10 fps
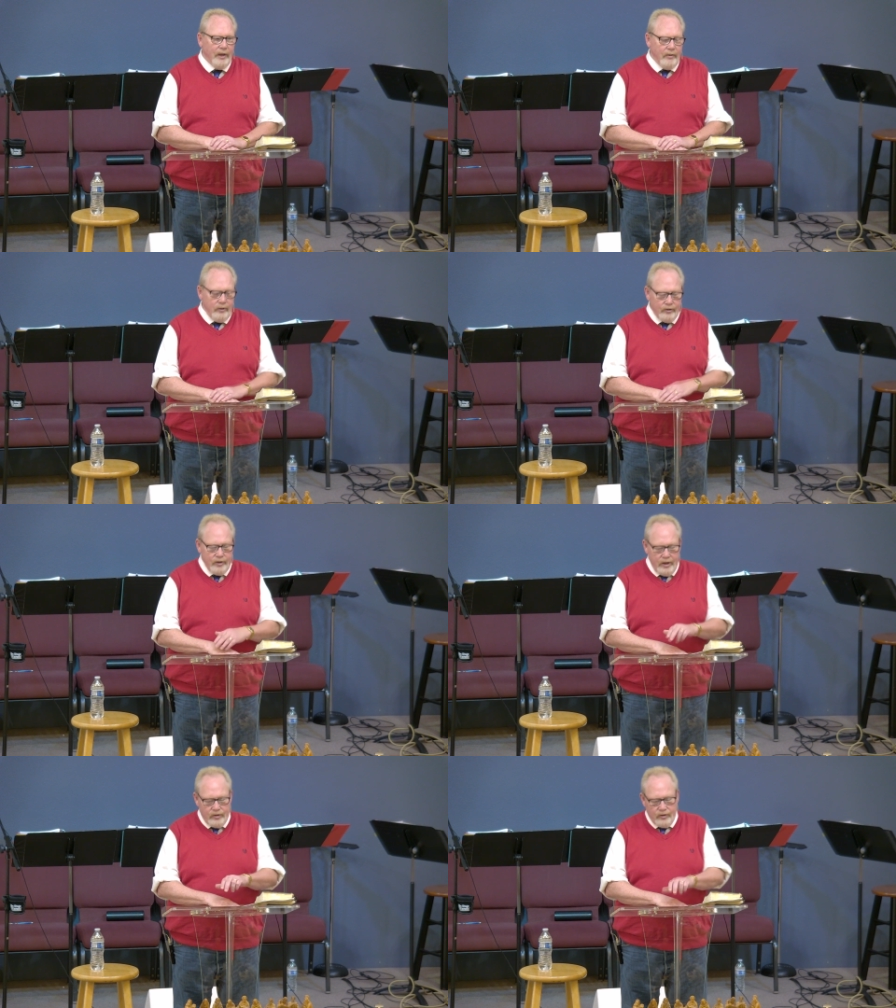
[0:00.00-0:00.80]
and this
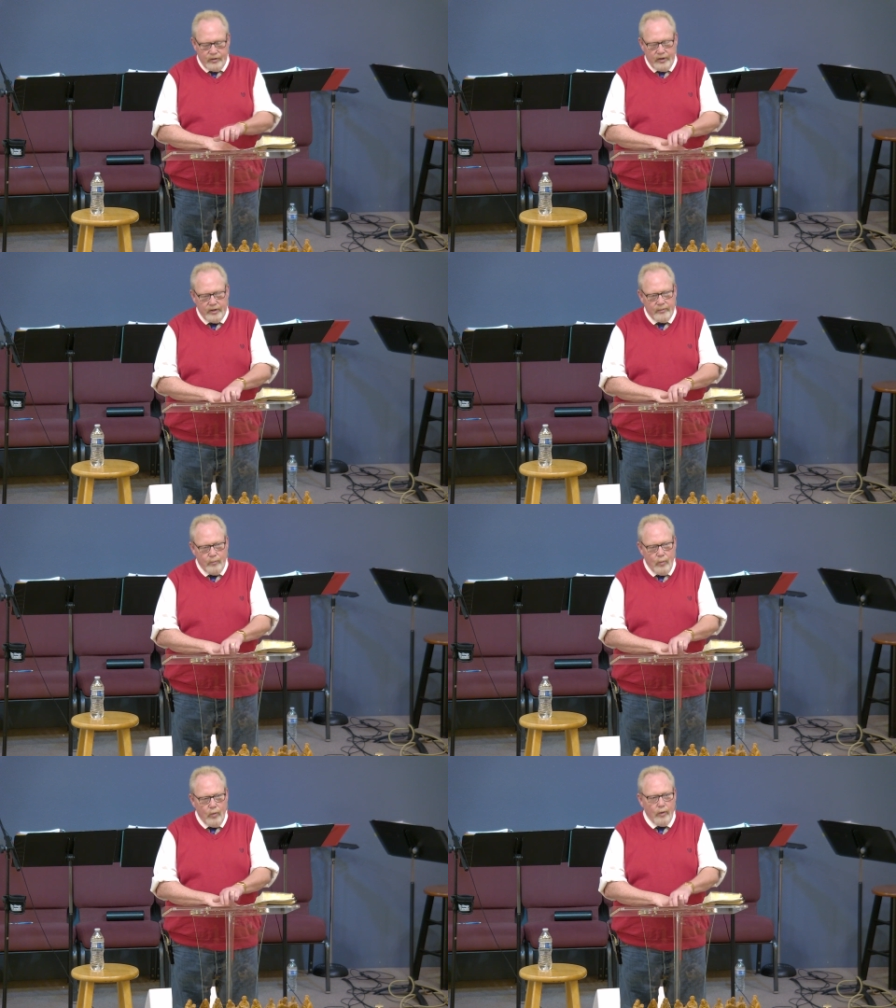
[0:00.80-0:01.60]
nation sends
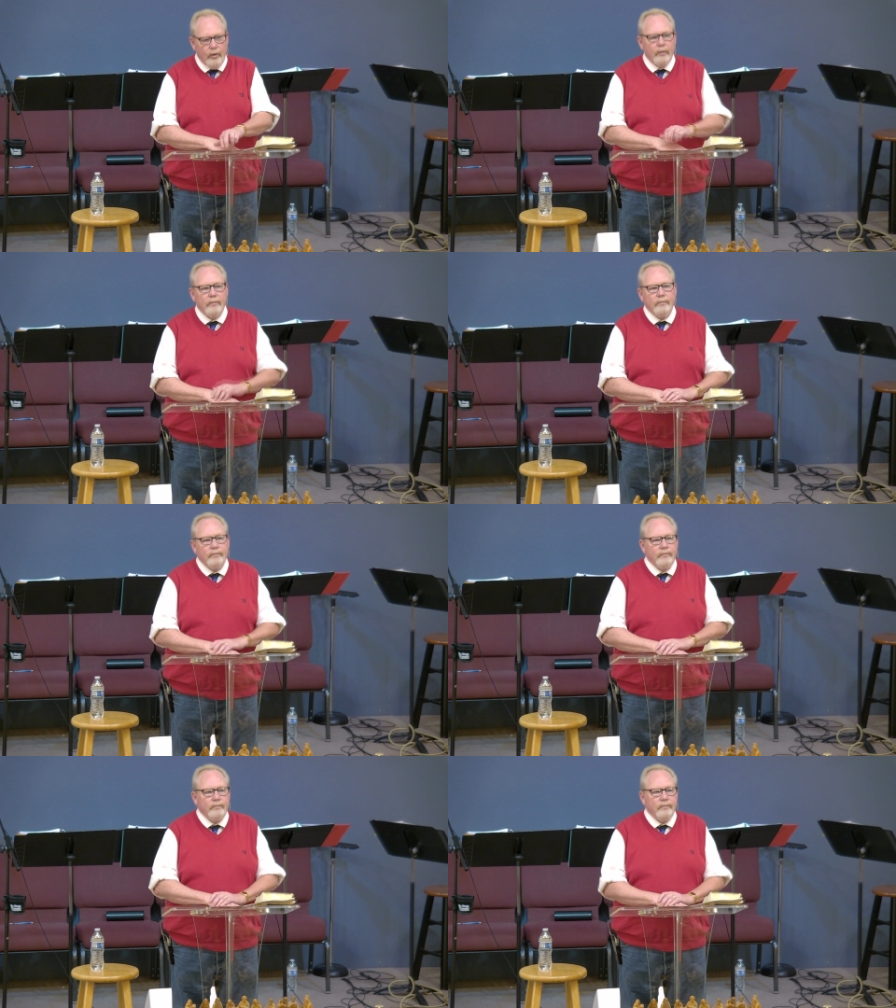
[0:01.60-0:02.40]
more
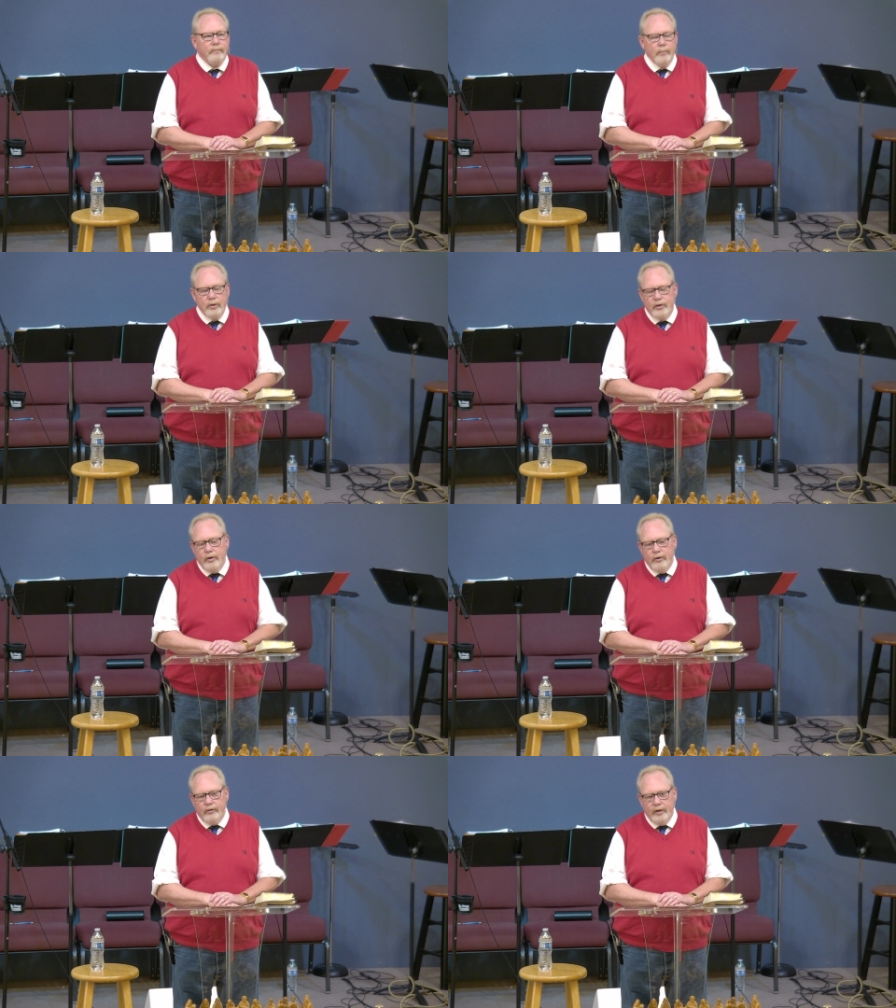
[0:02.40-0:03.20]

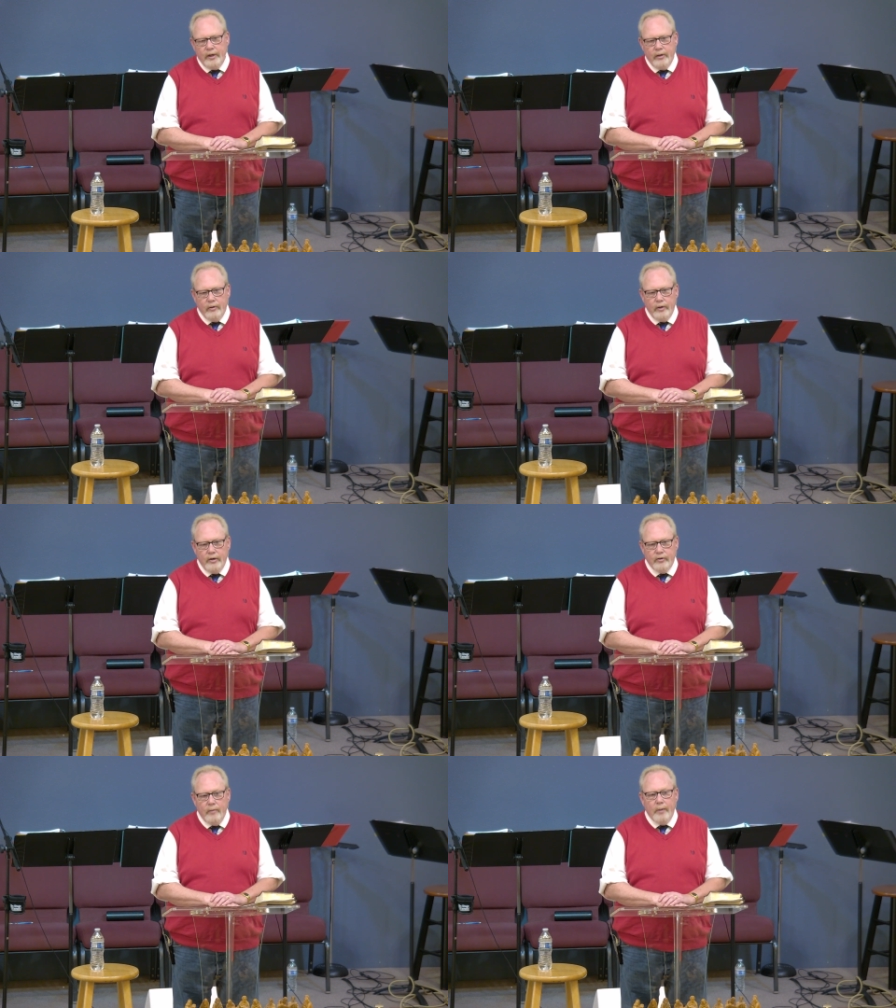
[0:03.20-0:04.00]
missionaries than any other
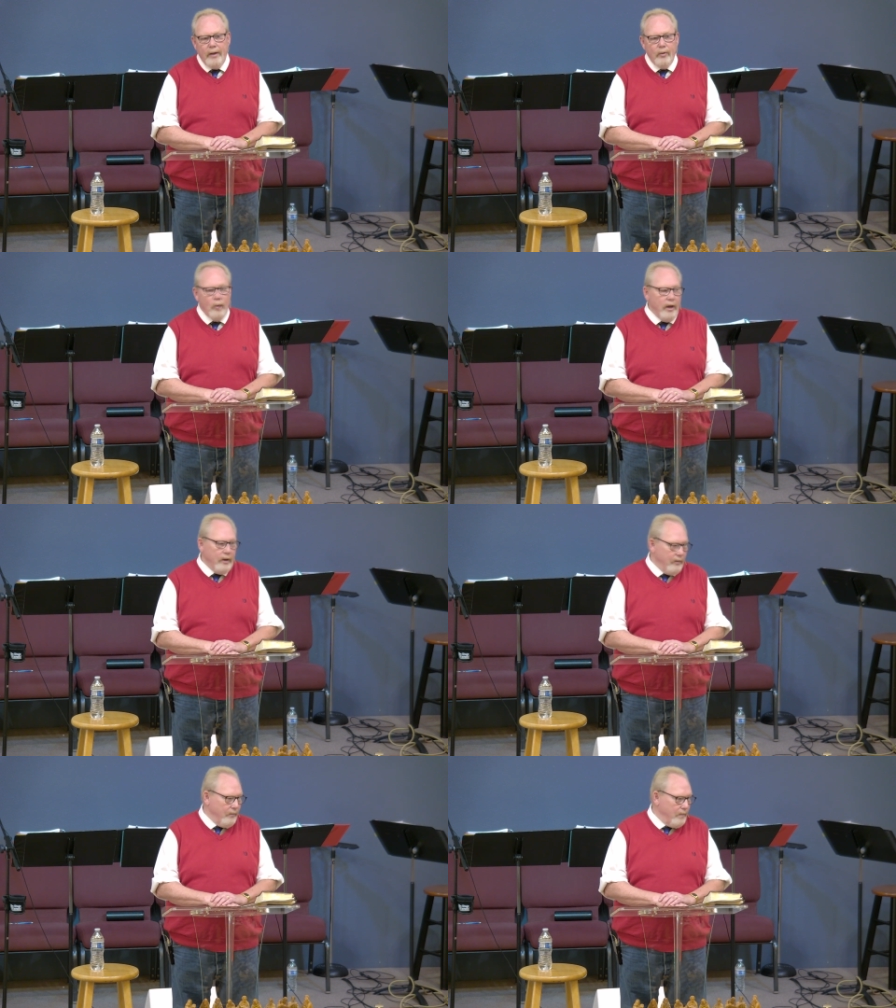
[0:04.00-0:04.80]
nation. And by the way,